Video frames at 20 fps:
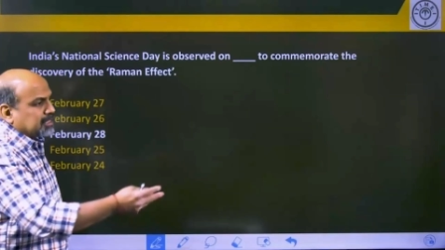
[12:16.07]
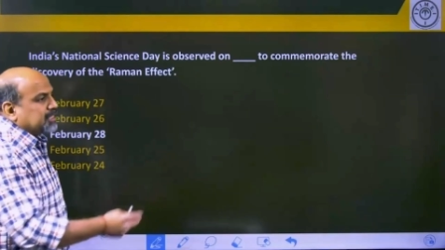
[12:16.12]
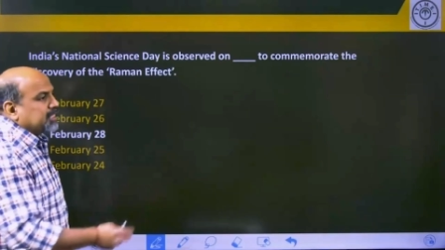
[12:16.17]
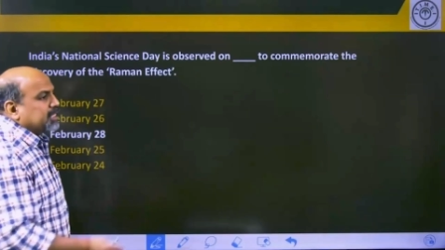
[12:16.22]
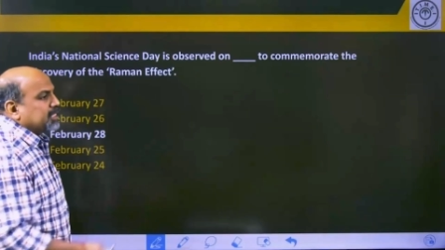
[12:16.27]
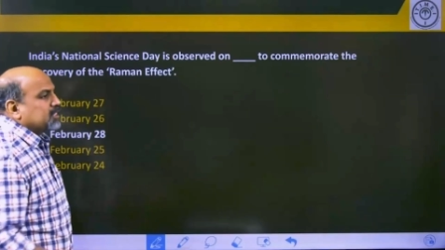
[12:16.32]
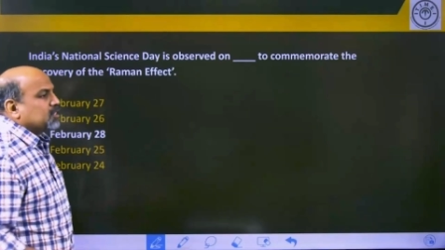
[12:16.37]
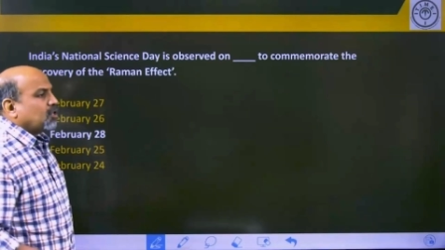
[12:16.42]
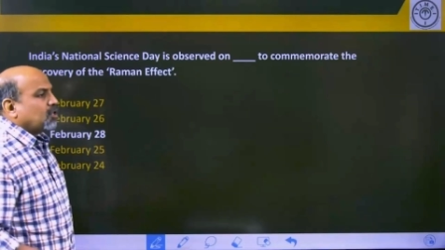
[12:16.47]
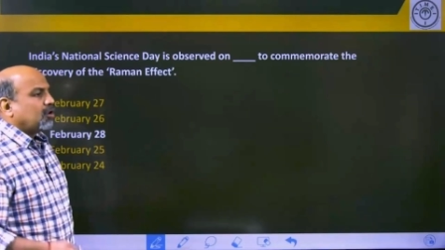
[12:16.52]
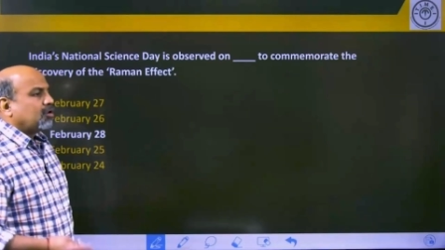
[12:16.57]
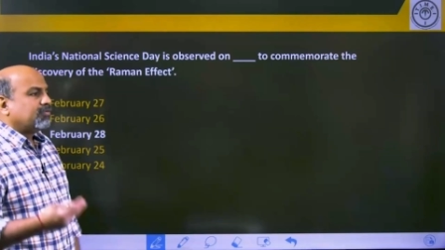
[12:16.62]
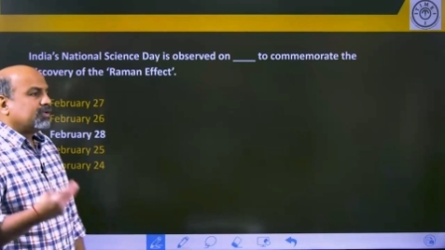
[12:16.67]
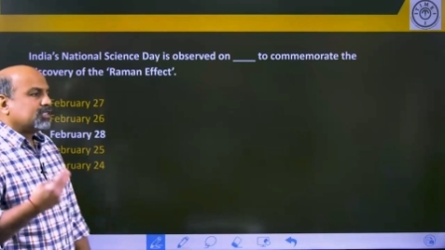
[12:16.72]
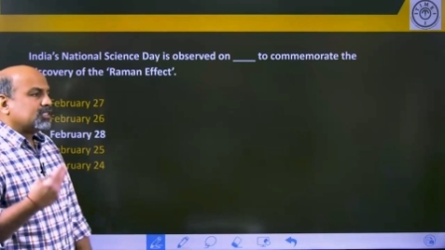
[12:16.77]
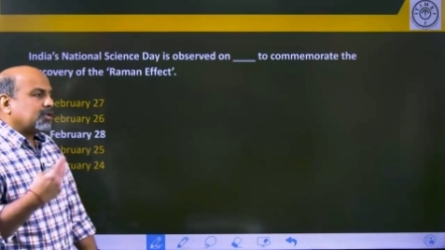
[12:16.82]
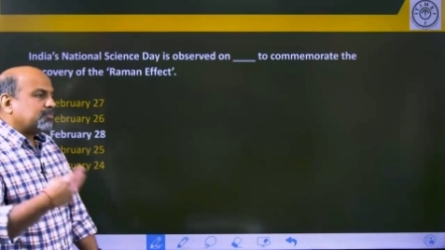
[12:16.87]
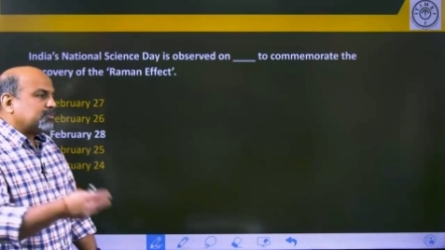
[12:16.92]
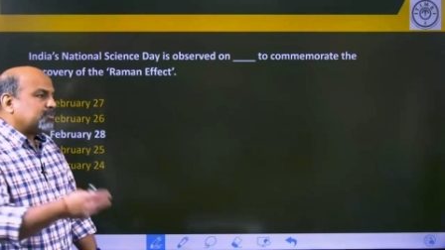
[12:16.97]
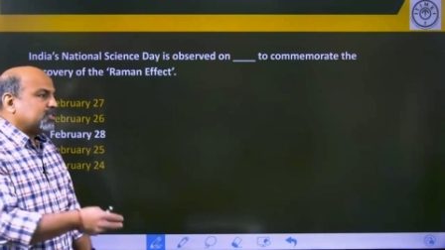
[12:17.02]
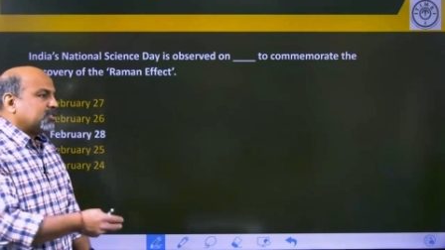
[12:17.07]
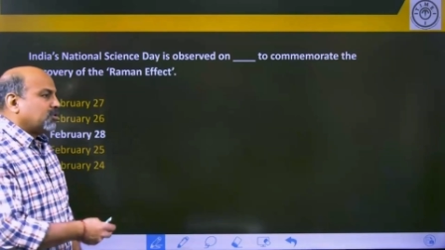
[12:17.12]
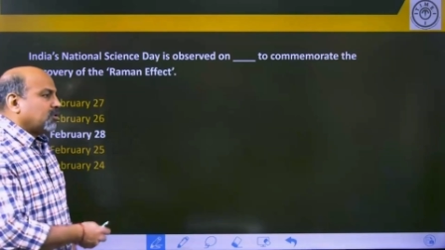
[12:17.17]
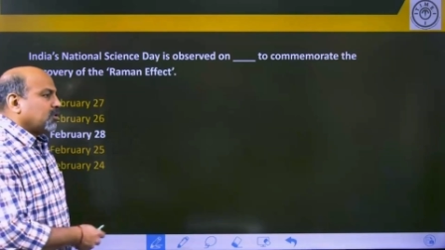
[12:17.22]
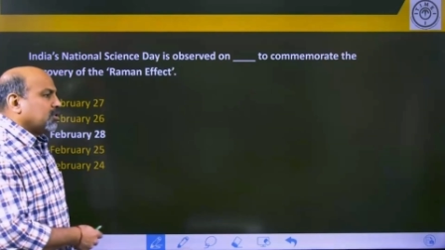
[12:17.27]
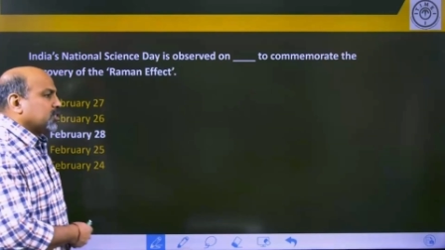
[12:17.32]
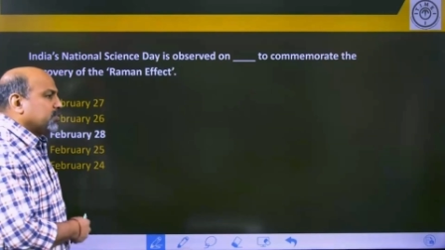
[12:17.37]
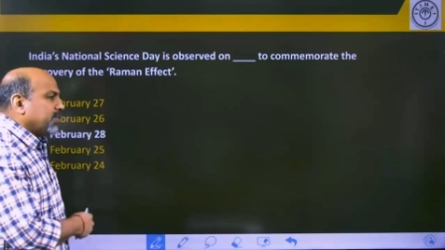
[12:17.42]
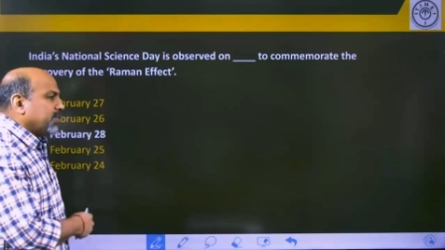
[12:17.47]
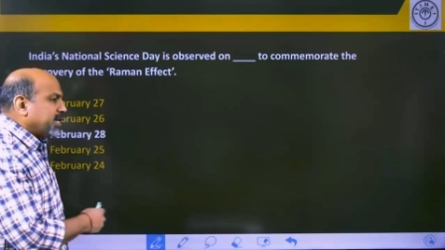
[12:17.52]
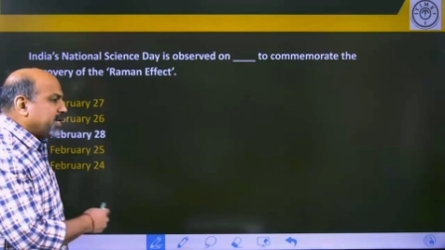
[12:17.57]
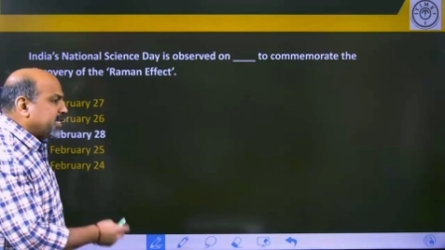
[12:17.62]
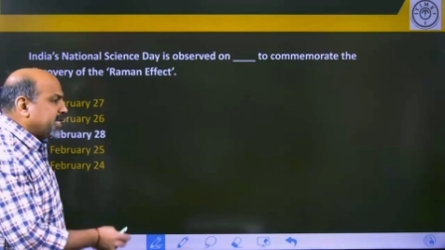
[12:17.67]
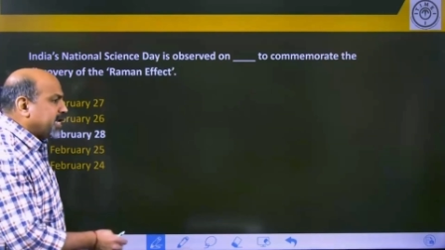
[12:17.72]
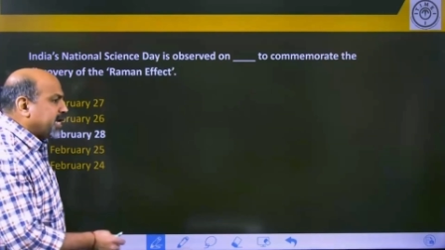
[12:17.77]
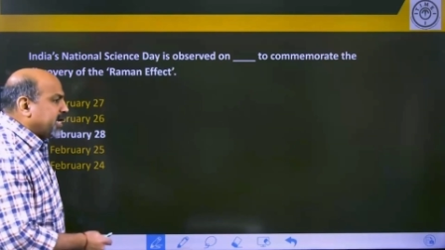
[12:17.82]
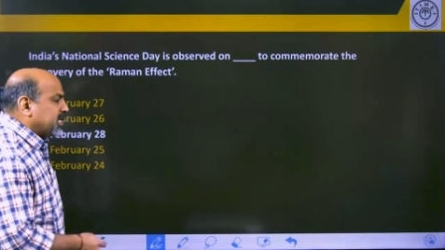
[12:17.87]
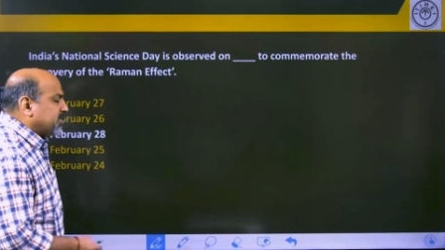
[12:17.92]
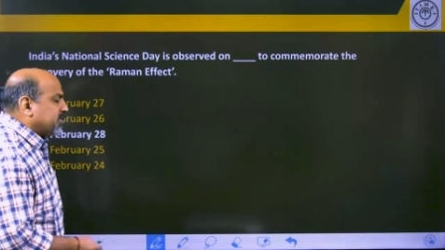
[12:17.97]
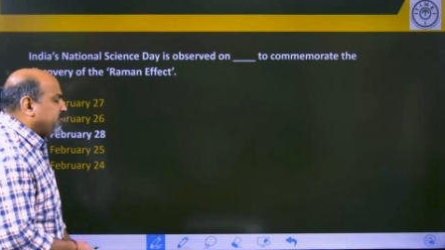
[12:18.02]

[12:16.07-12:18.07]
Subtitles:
Day is always observed on 28th